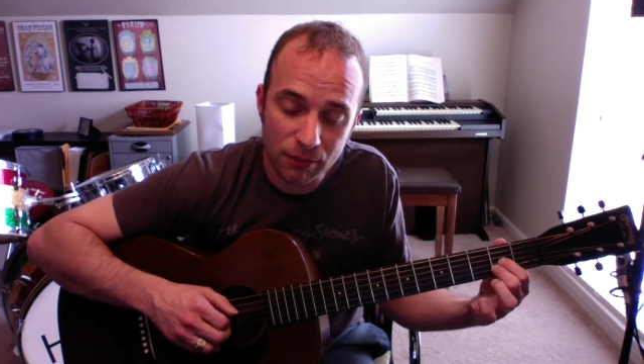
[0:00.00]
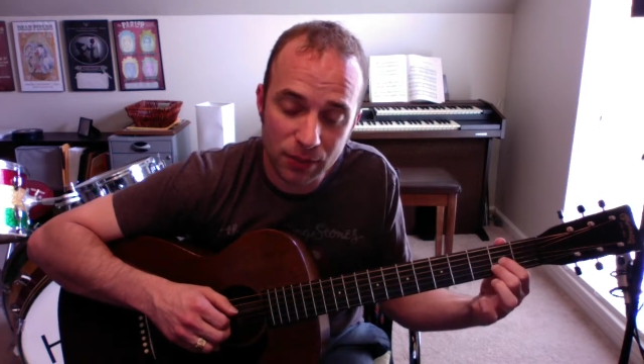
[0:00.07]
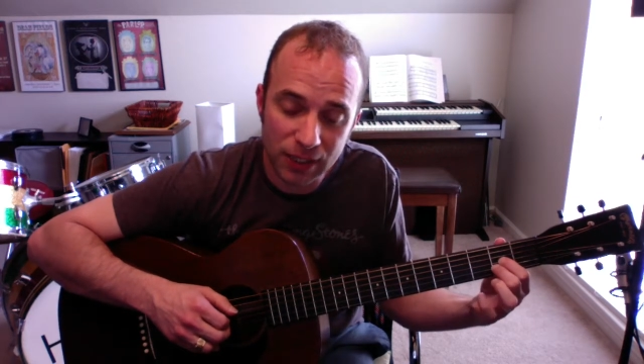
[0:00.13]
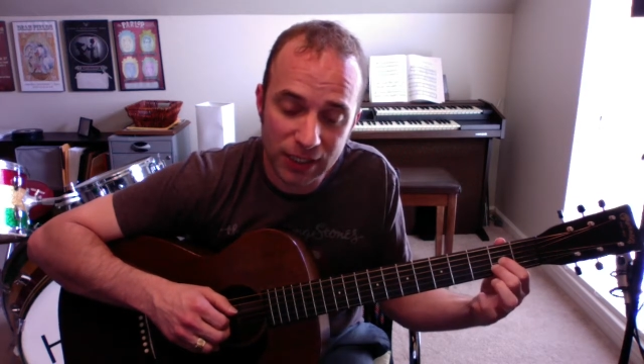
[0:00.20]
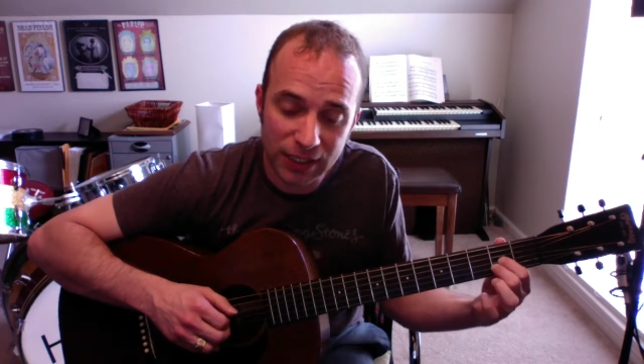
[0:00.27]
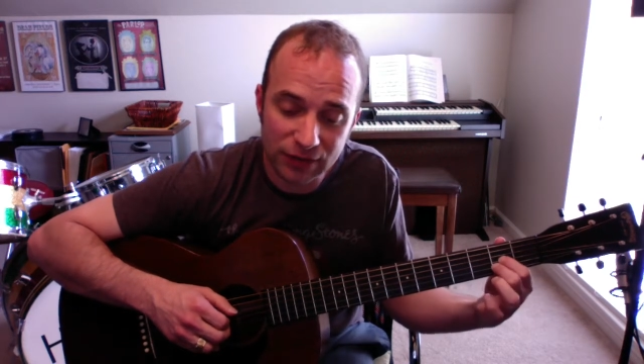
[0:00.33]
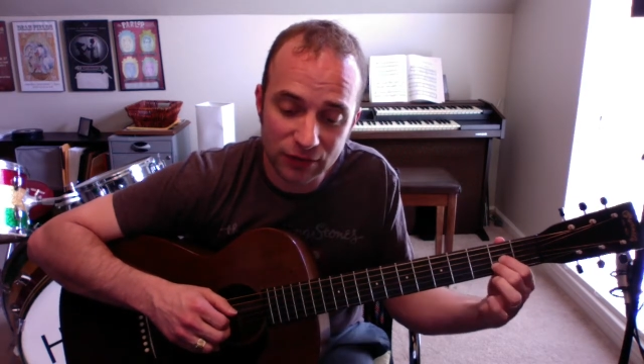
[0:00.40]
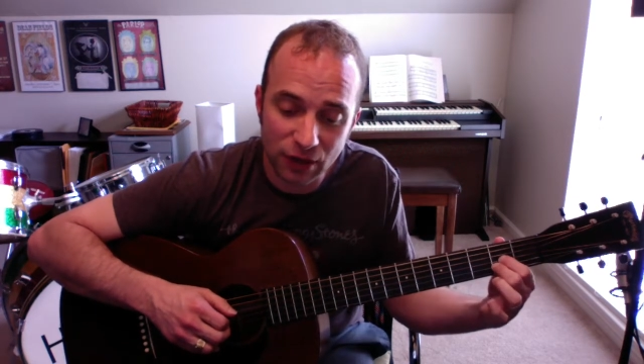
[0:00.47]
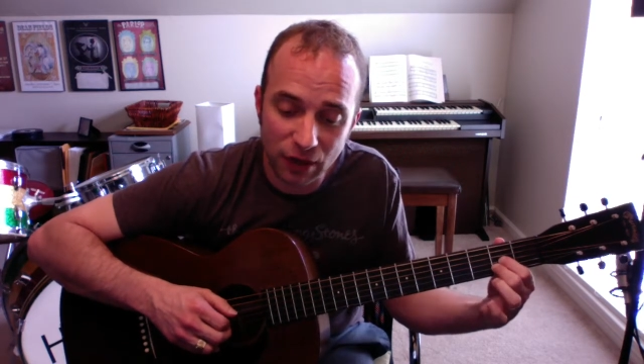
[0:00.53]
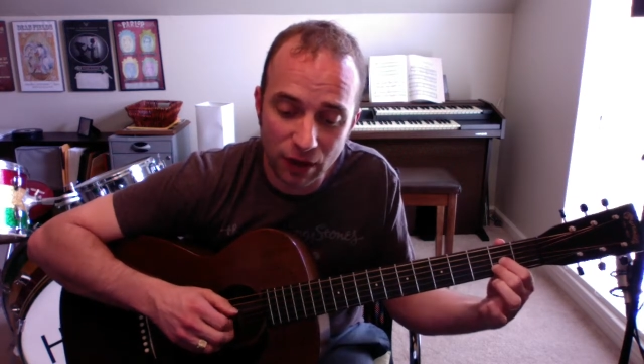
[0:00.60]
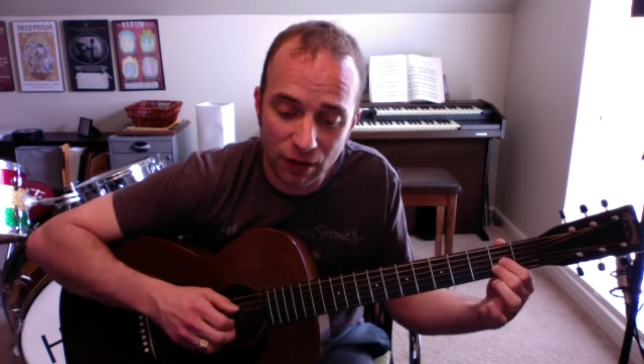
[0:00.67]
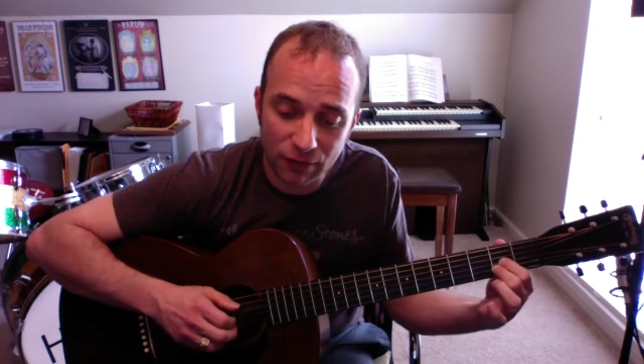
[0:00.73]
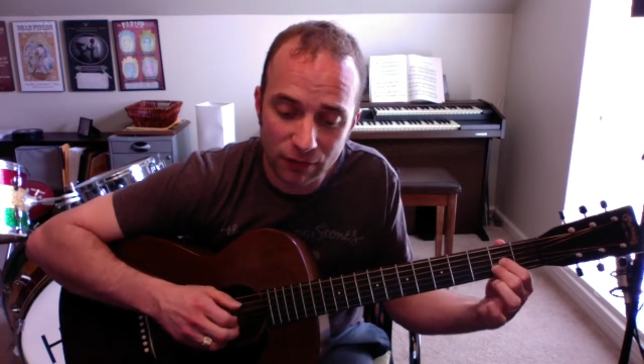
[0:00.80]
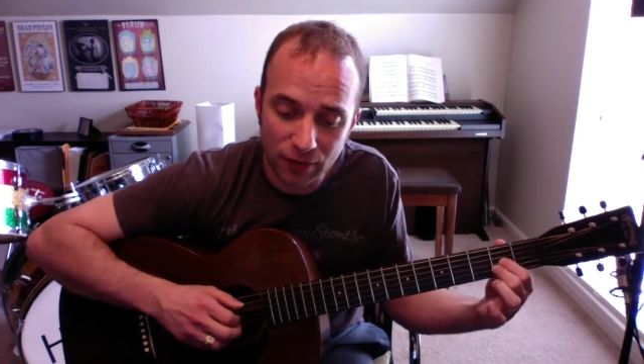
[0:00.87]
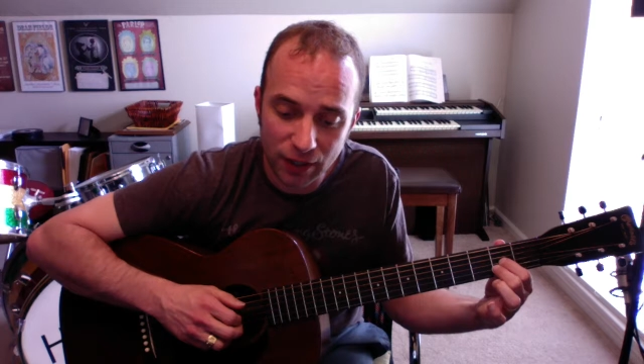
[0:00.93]
pinky's
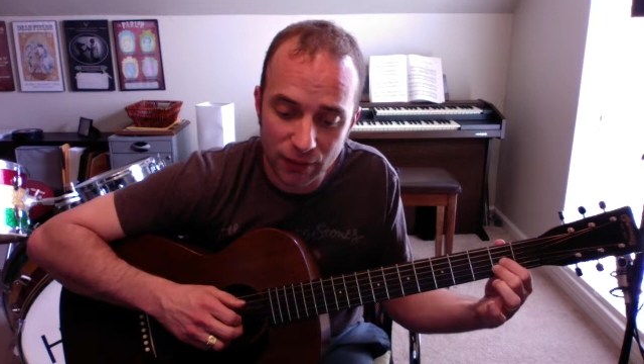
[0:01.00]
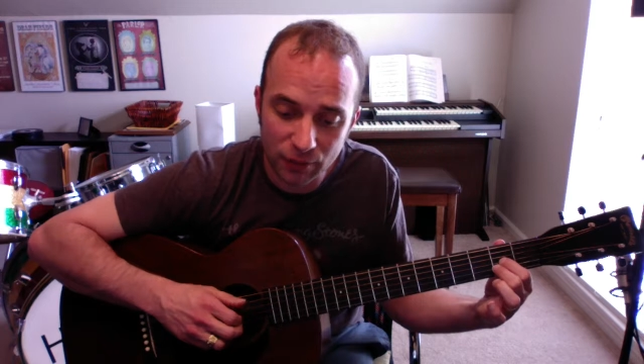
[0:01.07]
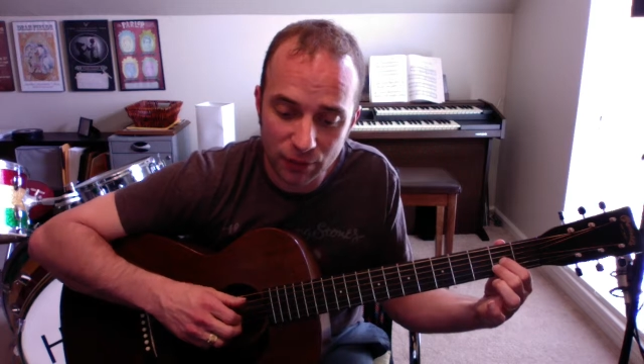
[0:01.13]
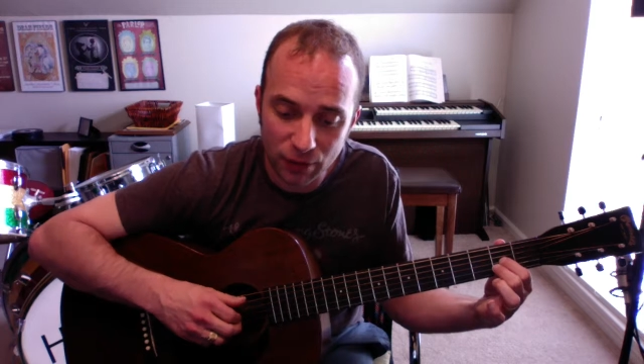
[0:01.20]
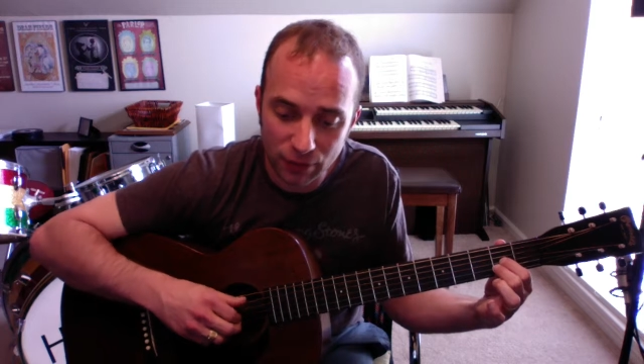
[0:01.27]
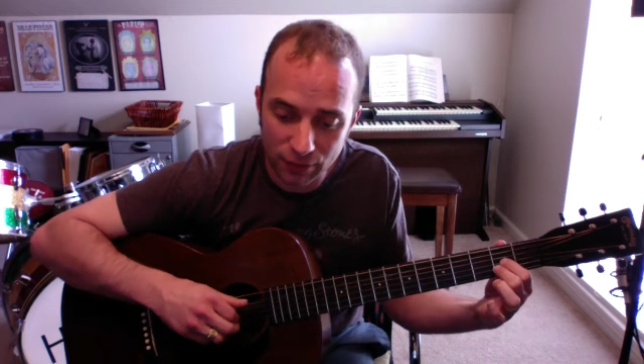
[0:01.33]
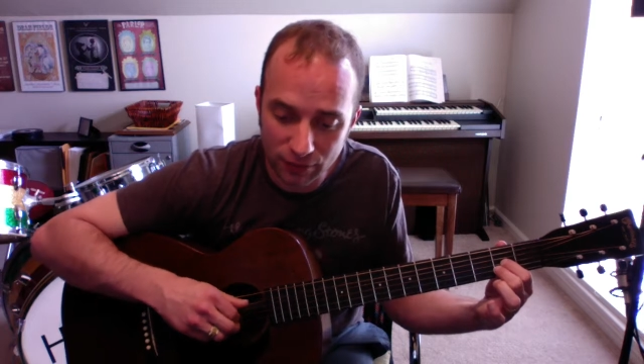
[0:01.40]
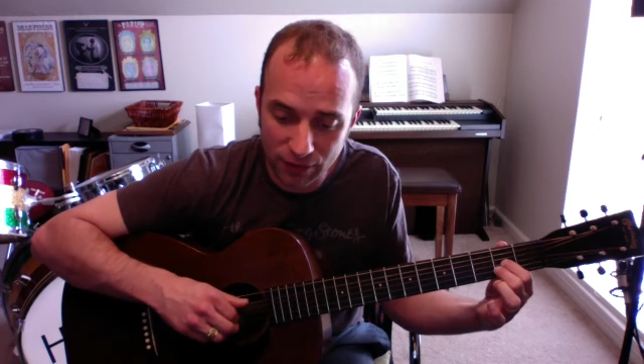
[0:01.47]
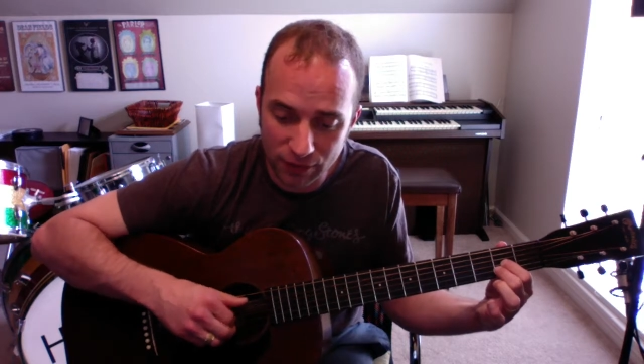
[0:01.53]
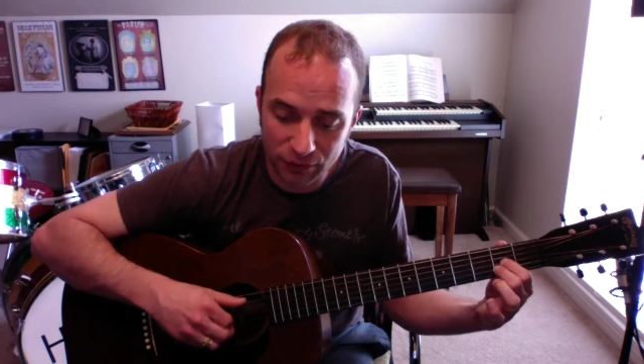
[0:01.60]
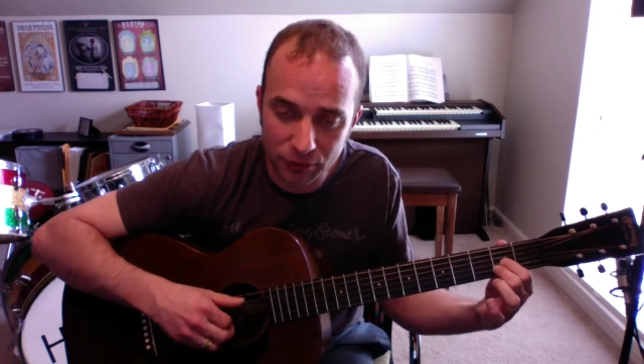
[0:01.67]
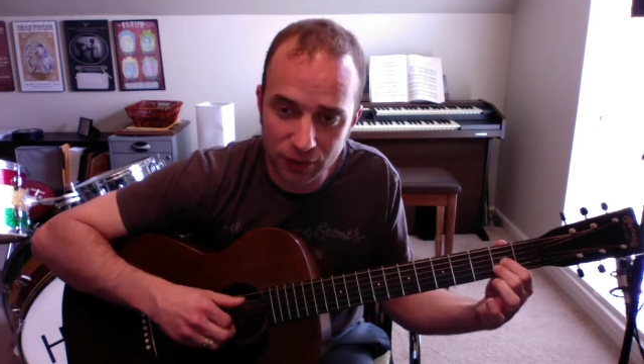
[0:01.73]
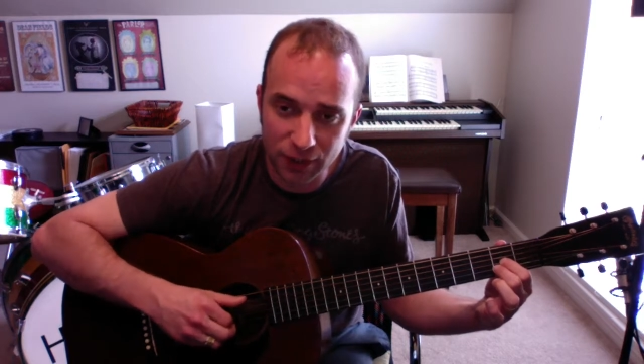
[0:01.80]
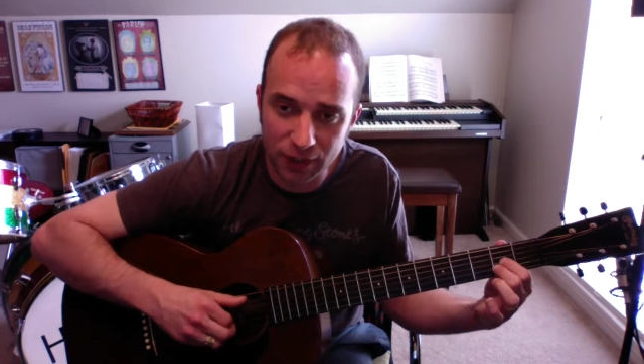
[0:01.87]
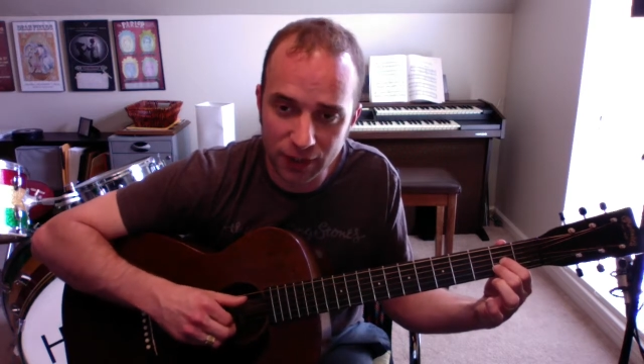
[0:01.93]
off, and we're on the 5th
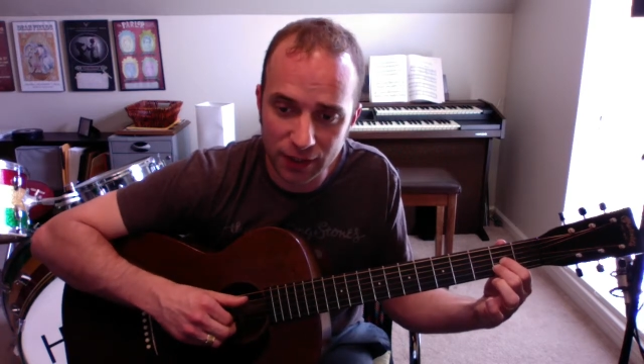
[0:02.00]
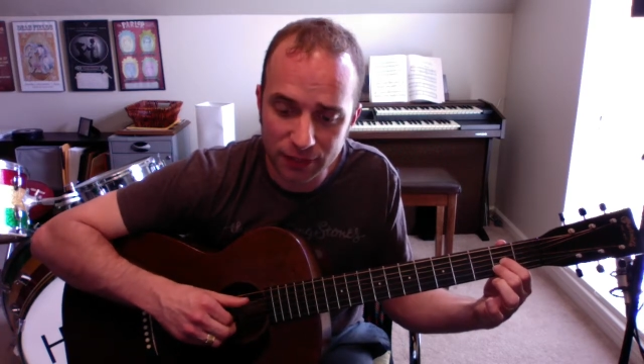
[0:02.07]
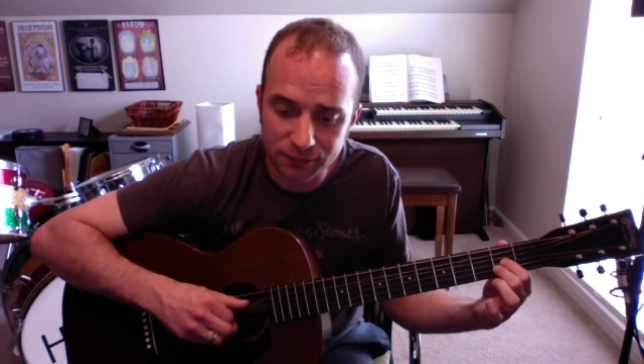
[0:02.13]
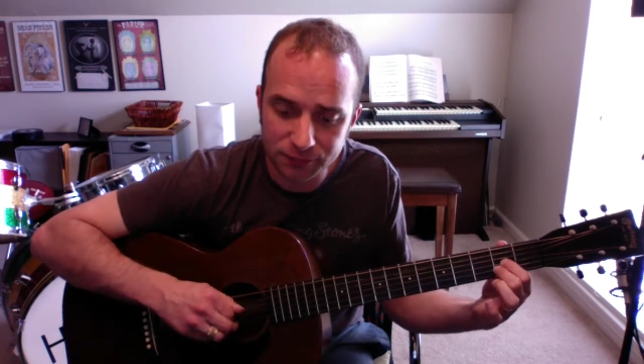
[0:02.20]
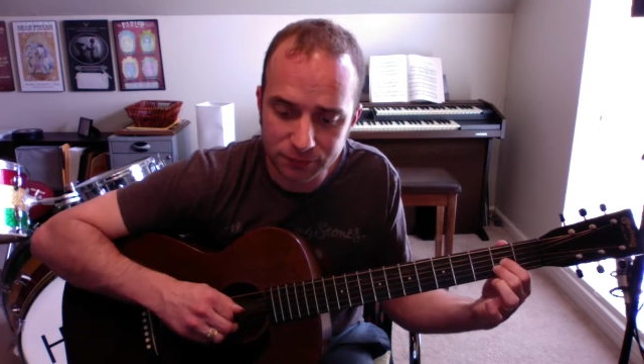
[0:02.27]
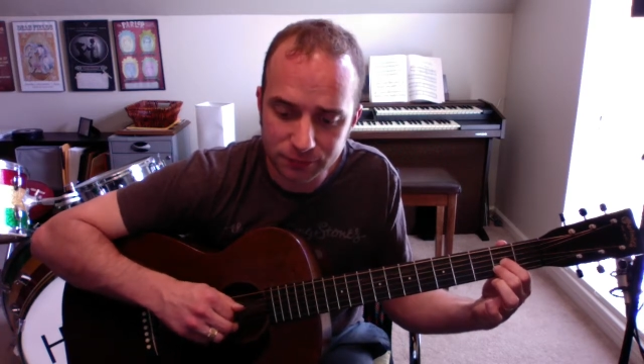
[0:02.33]
string again.